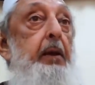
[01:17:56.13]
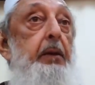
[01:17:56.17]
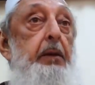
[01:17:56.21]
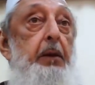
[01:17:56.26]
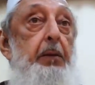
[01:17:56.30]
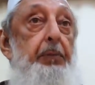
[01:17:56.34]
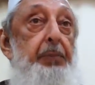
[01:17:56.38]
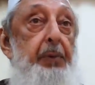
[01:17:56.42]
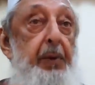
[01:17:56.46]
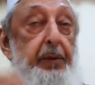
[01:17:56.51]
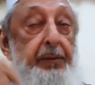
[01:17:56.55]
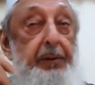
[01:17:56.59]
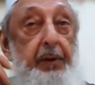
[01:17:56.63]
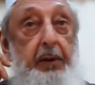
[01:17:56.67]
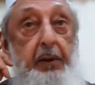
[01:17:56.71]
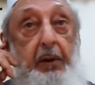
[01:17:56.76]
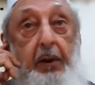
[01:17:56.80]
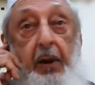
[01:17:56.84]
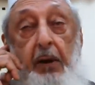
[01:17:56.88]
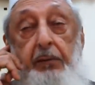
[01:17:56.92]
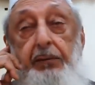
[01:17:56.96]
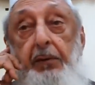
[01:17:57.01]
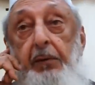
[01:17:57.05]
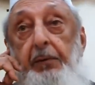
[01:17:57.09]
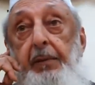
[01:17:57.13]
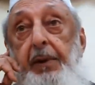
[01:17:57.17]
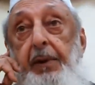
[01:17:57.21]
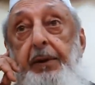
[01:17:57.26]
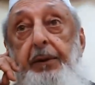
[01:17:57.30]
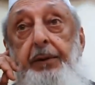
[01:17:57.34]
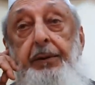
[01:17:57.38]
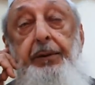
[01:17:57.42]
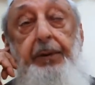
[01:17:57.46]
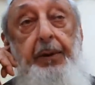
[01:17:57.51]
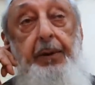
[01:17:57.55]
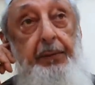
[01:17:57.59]
The present
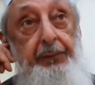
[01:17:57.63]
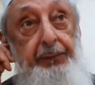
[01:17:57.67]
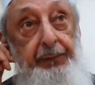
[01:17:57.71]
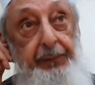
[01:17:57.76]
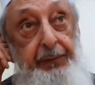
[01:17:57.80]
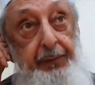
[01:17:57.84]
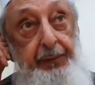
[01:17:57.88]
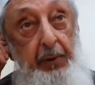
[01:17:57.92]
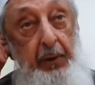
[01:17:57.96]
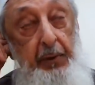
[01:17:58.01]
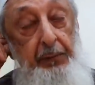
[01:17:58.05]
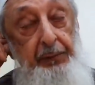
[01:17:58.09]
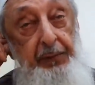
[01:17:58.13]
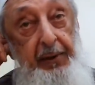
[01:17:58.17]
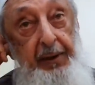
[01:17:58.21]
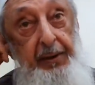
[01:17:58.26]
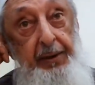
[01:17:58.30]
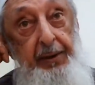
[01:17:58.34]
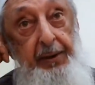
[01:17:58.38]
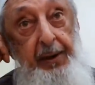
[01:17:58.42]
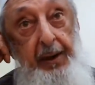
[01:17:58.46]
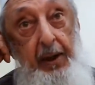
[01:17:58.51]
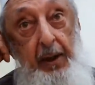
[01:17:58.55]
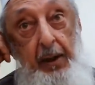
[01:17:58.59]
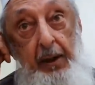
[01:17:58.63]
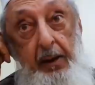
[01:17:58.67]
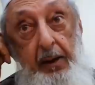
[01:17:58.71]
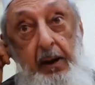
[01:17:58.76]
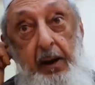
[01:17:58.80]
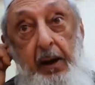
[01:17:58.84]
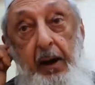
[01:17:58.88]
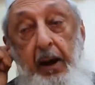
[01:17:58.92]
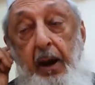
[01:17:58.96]
government of India